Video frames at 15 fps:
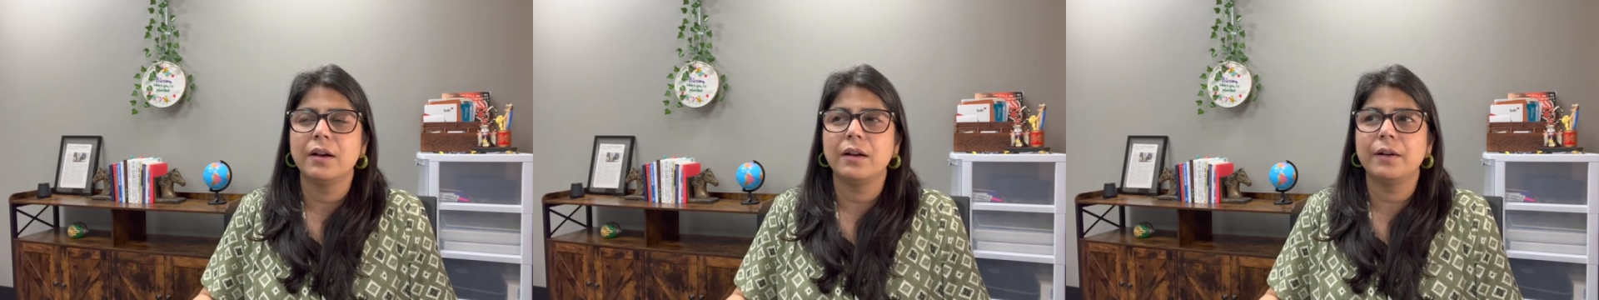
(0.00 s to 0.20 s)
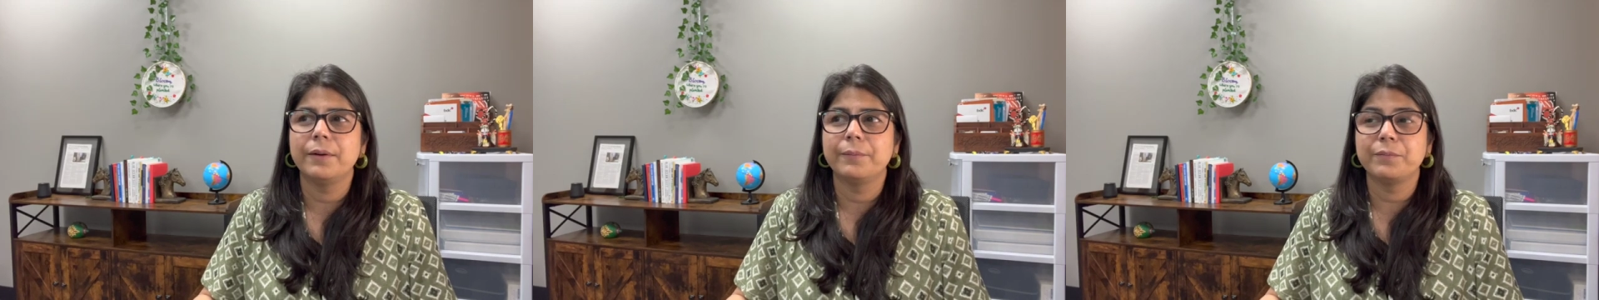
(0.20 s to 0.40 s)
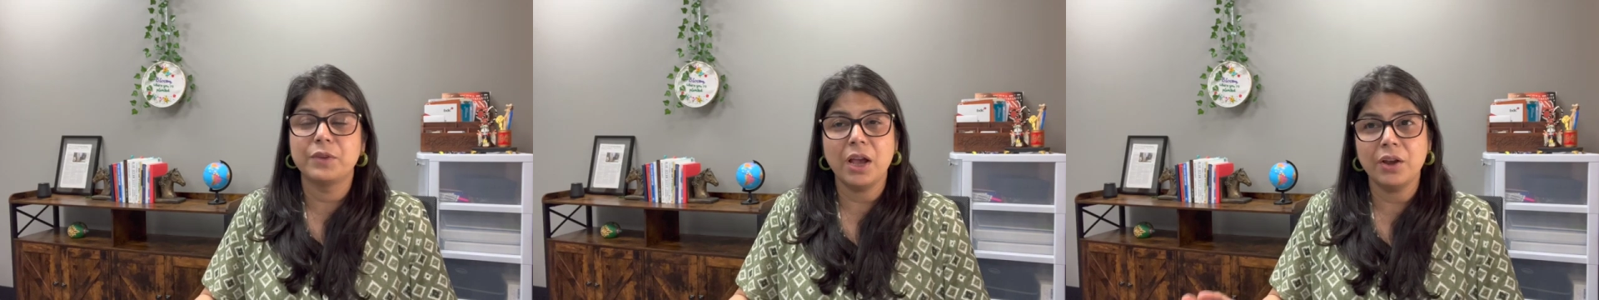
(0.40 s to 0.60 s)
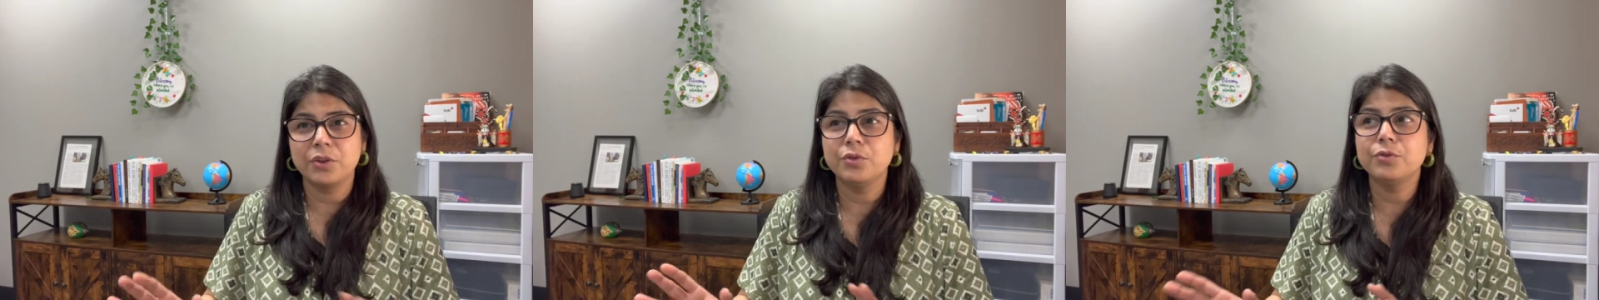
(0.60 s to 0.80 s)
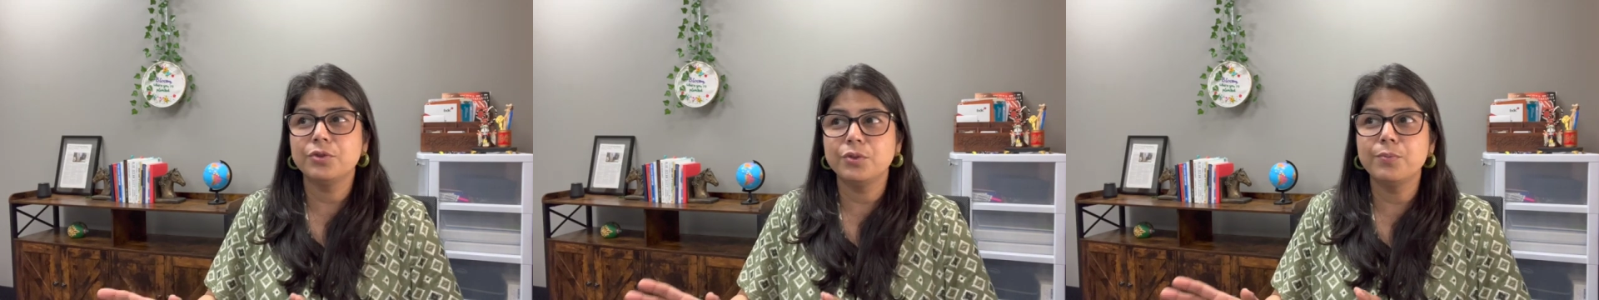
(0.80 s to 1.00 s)
um, yeah
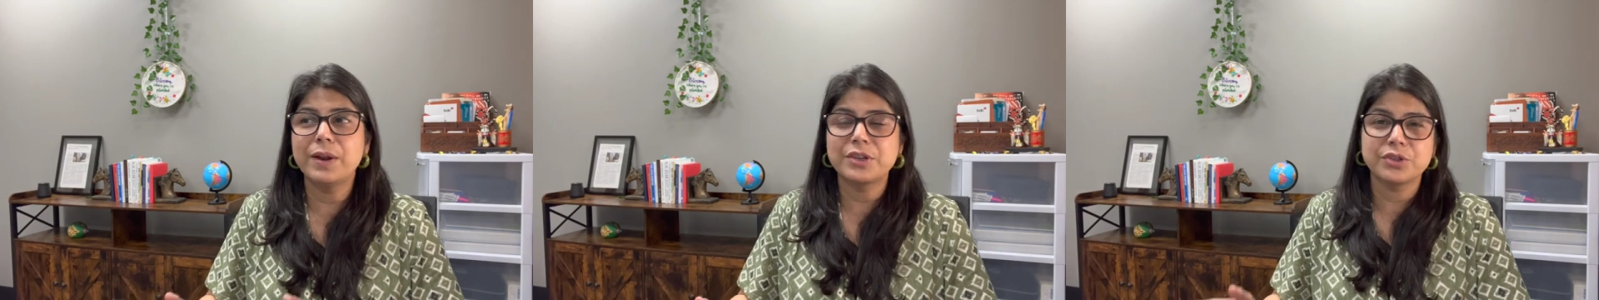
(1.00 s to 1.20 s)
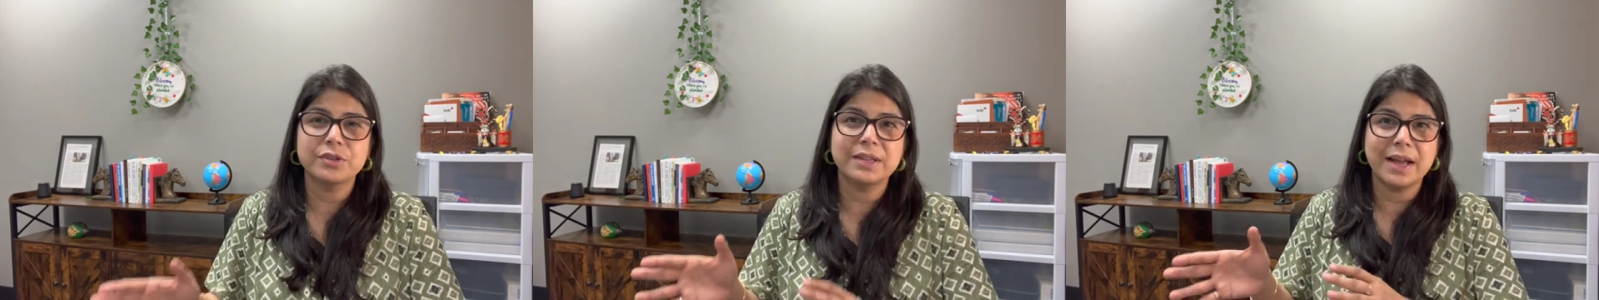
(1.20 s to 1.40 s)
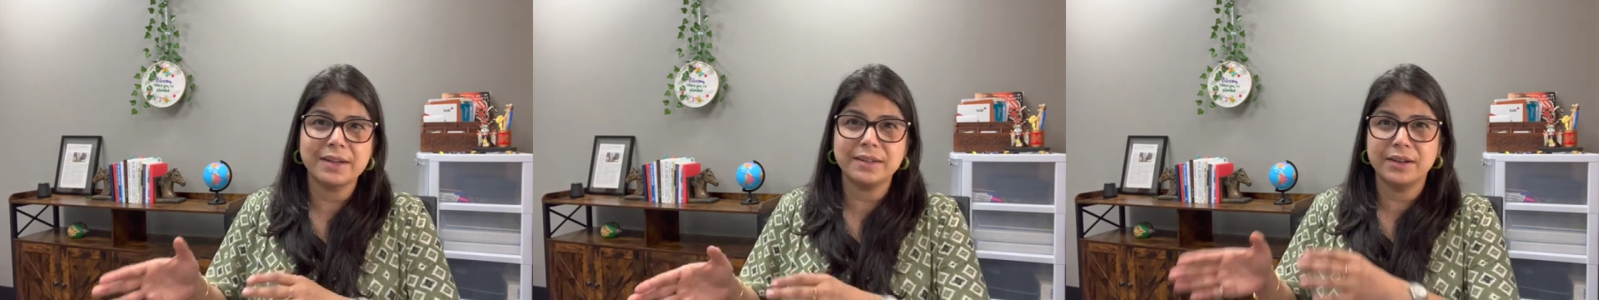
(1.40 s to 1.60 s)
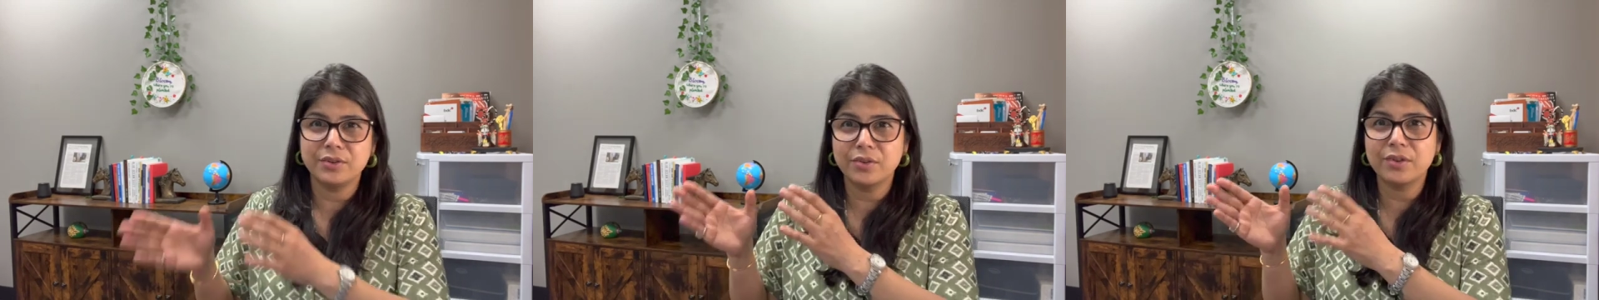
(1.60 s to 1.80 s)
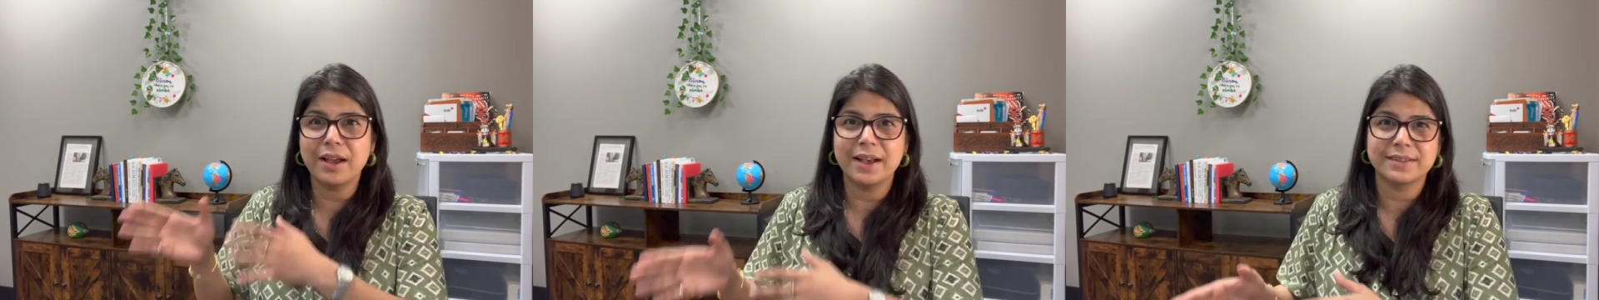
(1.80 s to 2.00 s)
you, you mentioned that in
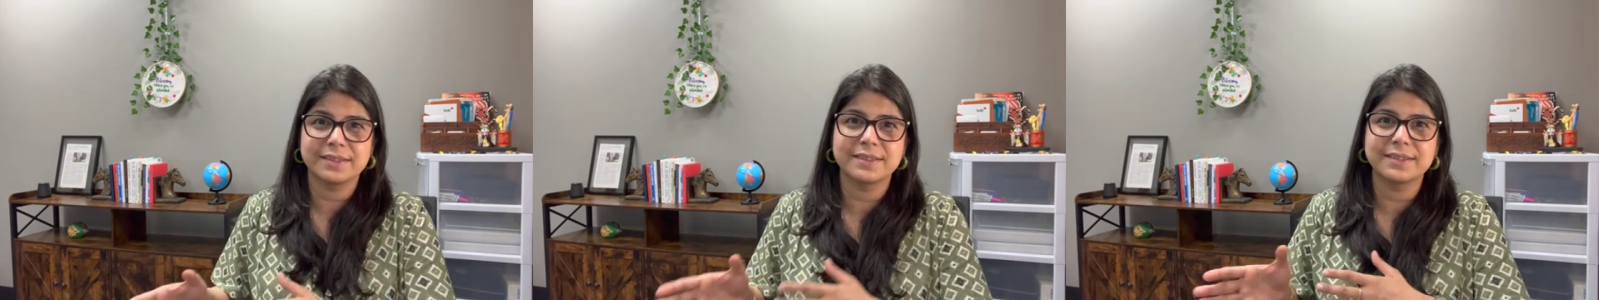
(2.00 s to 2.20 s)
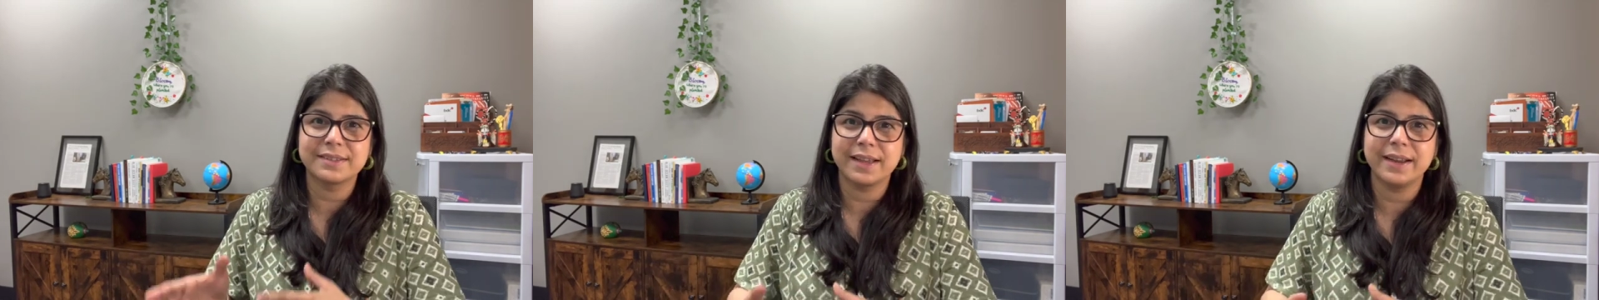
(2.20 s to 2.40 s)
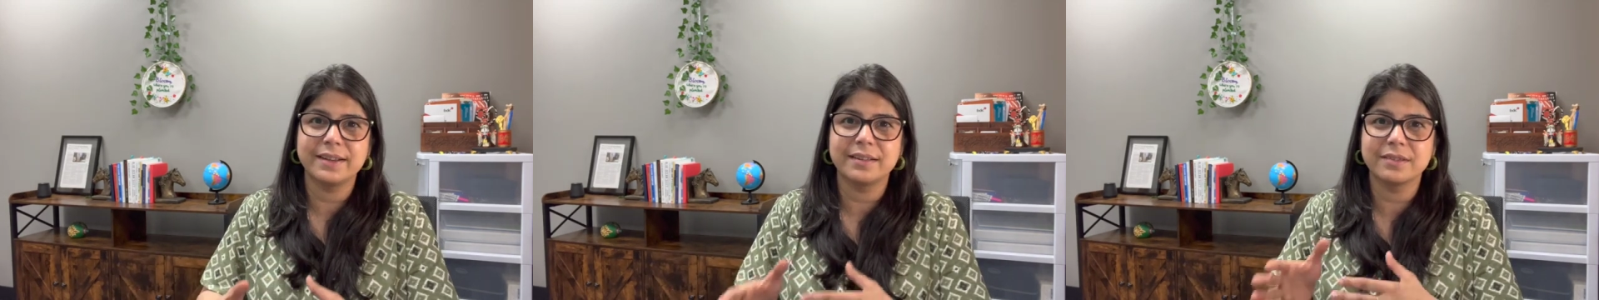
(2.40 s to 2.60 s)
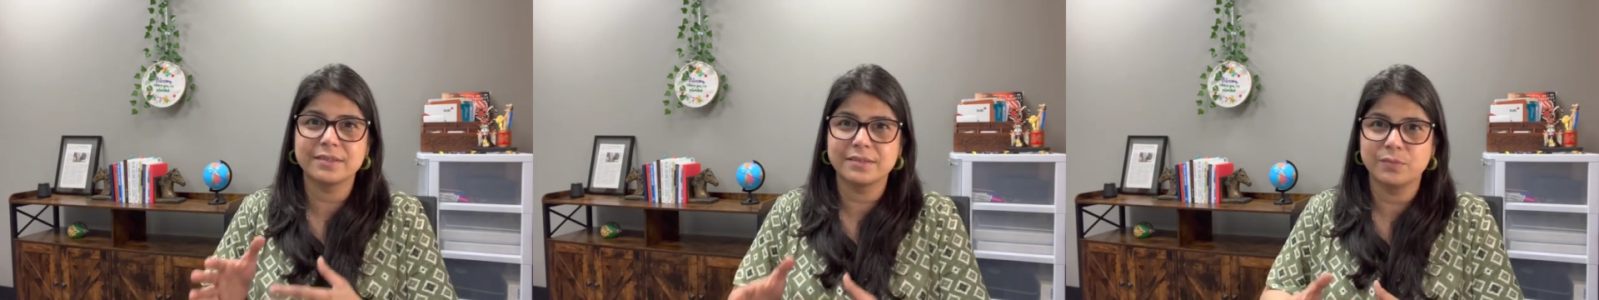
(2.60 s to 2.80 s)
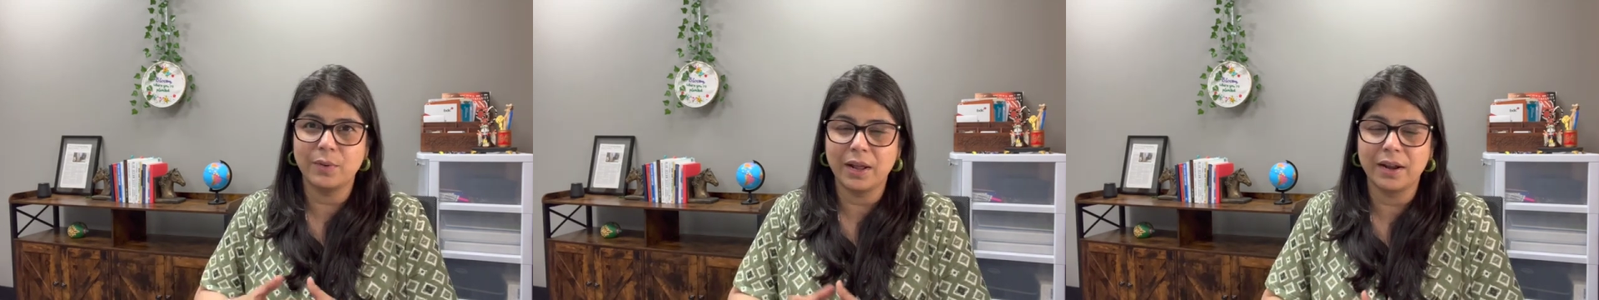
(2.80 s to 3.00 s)
your asset side
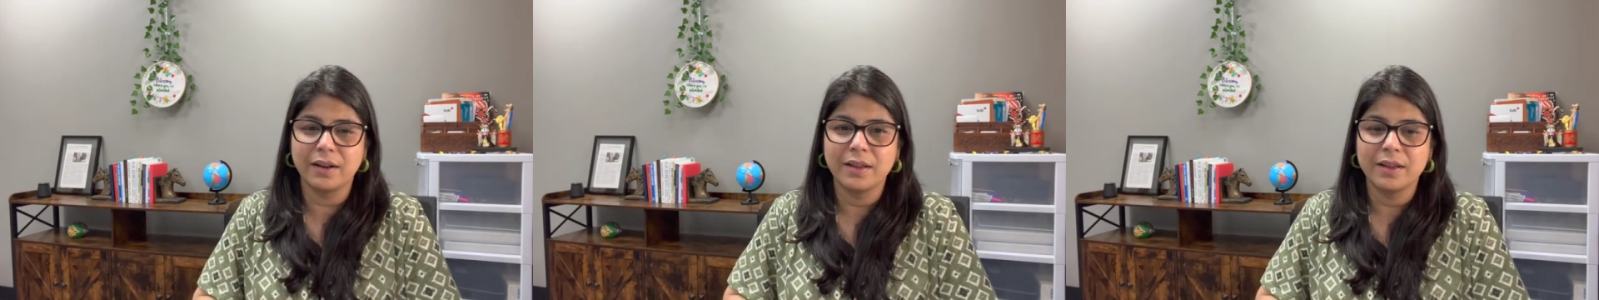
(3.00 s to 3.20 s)
as well